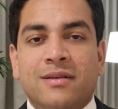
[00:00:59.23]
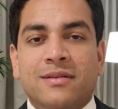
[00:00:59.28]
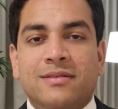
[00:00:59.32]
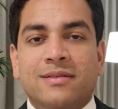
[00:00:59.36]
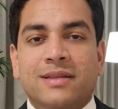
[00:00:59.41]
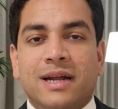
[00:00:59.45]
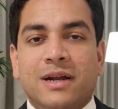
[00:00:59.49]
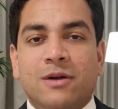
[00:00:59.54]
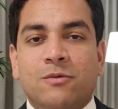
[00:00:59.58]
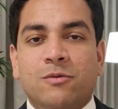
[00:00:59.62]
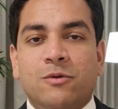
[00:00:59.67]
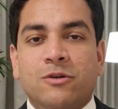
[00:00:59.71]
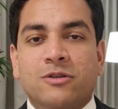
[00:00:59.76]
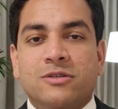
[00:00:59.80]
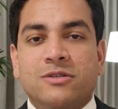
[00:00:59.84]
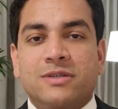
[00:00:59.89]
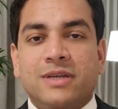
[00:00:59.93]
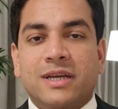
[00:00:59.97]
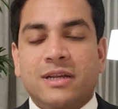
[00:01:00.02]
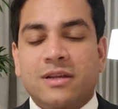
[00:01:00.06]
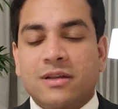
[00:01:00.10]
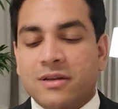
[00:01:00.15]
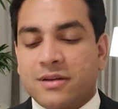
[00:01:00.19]
that
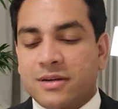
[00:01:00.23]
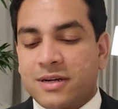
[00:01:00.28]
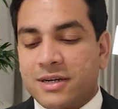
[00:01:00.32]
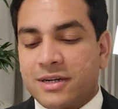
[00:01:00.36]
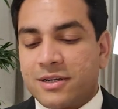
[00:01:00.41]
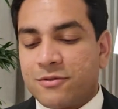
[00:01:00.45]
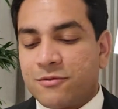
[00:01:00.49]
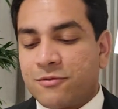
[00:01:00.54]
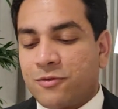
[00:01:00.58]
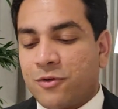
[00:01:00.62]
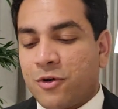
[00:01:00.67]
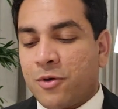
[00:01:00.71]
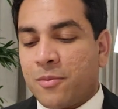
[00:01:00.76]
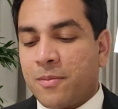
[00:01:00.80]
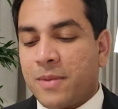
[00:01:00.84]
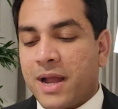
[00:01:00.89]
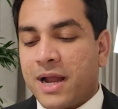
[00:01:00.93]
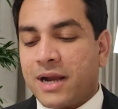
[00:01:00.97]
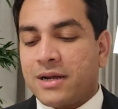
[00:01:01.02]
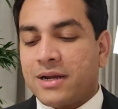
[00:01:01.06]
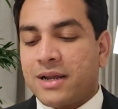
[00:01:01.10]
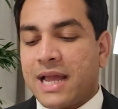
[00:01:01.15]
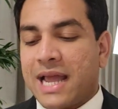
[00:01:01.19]
was in a written
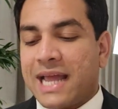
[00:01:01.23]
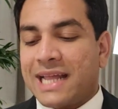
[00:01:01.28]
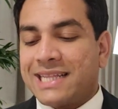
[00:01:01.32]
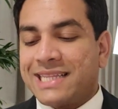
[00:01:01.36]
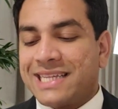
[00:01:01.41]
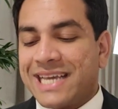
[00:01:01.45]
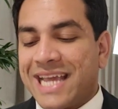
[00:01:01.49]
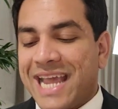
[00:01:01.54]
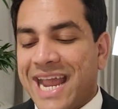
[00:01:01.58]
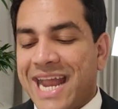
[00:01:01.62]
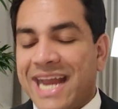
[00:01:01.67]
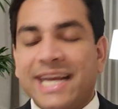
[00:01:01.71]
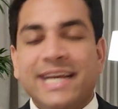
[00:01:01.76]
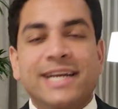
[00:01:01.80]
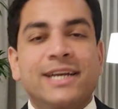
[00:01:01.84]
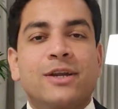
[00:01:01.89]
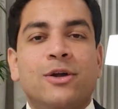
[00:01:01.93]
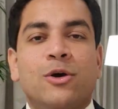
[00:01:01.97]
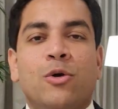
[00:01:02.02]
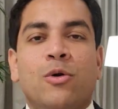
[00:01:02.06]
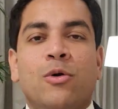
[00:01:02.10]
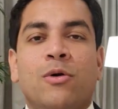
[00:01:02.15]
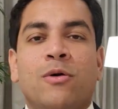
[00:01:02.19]
format at the
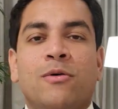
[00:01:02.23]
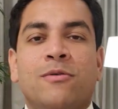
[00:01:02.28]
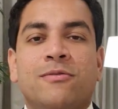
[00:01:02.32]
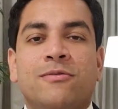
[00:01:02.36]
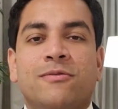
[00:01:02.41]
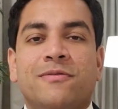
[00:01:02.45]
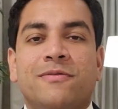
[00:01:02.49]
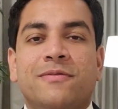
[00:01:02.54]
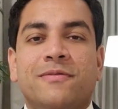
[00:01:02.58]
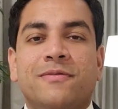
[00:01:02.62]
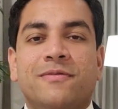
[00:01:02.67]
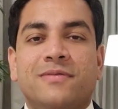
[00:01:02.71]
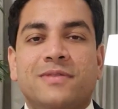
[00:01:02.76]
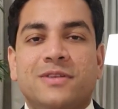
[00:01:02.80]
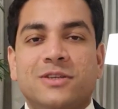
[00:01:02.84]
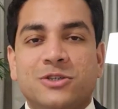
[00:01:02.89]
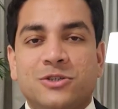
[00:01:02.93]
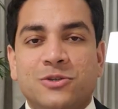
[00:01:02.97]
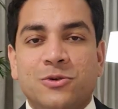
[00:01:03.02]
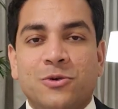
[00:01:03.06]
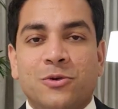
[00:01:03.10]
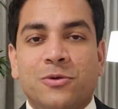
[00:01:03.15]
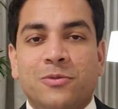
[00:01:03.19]
end of
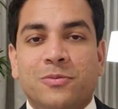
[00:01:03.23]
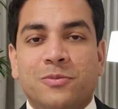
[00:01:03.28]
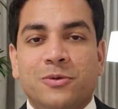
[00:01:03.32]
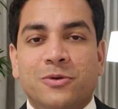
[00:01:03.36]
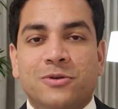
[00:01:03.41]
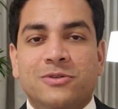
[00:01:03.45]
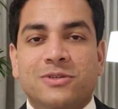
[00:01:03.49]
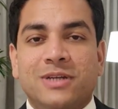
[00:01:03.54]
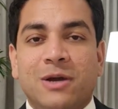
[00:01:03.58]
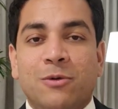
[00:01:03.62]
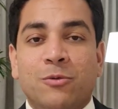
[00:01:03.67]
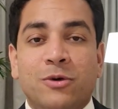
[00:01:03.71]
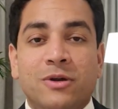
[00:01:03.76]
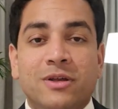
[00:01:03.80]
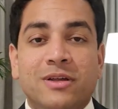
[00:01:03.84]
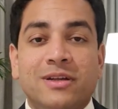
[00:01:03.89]
this notebook. So I want